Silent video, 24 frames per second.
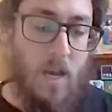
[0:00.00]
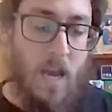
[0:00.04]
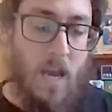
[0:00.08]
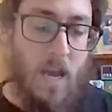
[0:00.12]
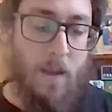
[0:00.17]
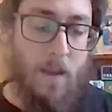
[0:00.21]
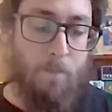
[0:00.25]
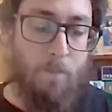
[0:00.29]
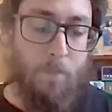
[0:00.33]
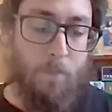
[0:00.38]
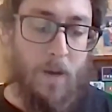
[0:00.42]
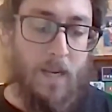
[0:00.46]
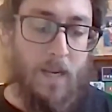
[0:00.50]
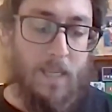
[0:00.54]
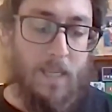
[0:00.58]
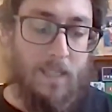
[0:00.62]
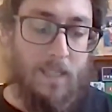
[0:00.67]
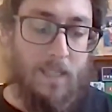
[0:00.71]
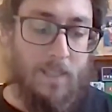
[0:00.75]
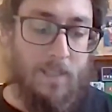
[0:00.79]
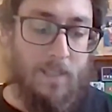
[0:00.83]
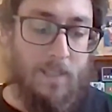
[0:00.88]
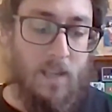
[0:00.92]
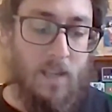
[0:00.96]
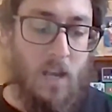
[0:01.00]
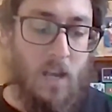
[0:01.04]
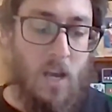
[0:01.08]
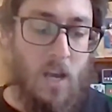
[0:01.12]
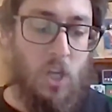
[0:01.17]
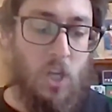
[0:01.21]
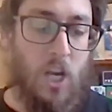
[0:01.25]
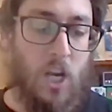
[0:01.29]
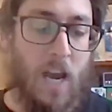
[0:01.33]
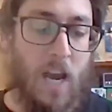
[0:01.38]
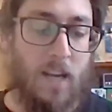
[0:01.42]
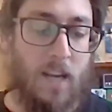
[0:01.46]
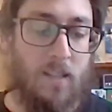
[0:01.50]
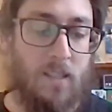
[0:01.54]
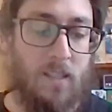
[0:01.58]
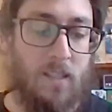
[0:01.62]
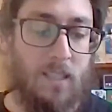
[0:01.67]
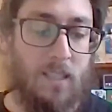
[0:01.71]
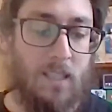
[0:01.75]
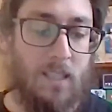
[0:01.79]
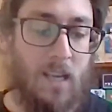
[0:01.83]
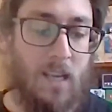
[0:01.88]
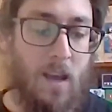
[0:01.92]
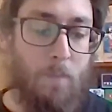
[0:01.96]
He bites,
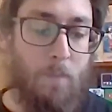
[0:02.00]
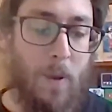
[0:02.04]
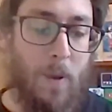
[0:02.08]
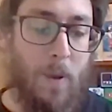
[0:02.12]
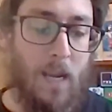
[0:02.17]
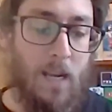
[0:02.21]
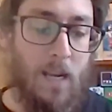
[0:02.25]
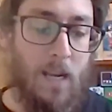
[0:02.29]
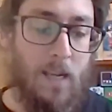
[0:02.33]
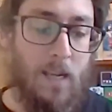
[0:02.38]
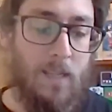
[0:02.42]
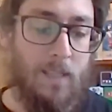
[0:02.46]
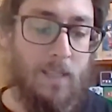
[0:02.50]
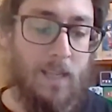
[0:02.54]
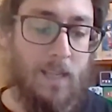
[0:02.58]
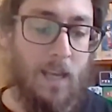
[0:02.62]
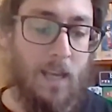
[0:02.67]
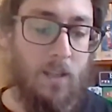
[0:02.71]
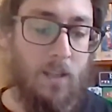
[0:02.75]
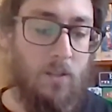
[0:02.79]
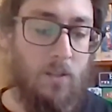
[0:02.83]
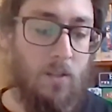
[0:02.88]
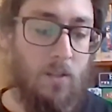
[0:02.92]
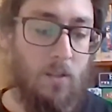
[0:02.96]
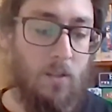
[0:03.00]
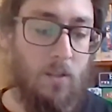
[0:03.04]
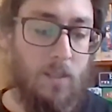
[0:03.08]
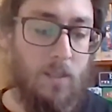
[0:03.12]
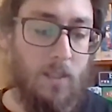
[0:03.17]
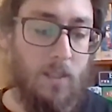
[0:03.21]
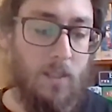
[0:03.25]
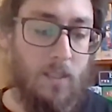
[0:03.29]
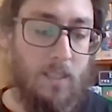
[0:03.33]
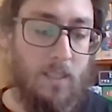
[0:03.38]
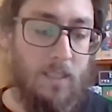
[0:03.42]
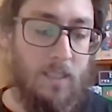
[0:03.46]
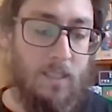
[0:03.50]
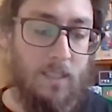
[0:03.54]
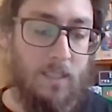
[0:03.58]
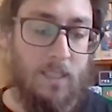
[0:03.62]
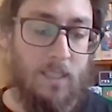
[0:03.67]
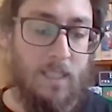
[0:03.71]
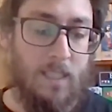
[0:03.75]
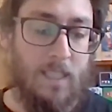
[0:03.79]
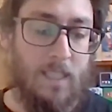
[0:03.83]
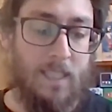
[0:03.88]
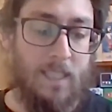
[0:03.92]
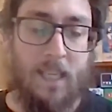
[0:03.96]
chatters, pink as cantuta,
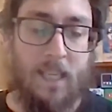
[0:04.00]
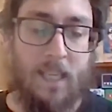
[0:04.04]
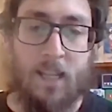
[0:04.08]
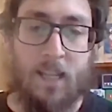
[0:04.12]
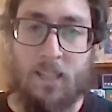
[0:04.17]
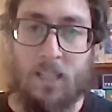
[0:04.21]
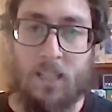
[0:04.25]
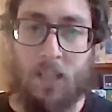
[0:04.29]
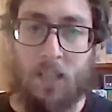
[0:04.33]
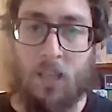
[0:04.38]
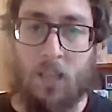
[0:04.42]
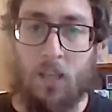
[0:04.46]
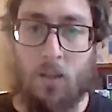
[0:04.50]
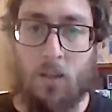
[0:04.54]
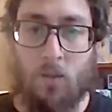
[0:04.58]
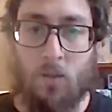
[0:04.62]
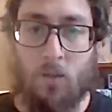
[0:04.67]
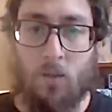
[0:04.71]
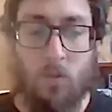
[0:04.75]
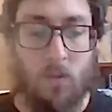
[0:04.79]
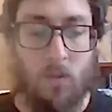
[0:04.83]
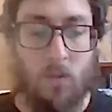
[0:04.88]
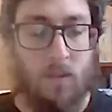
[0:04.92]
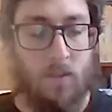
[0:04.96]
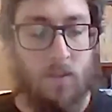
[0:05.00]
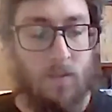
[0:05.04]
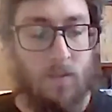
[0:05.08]
stands accused.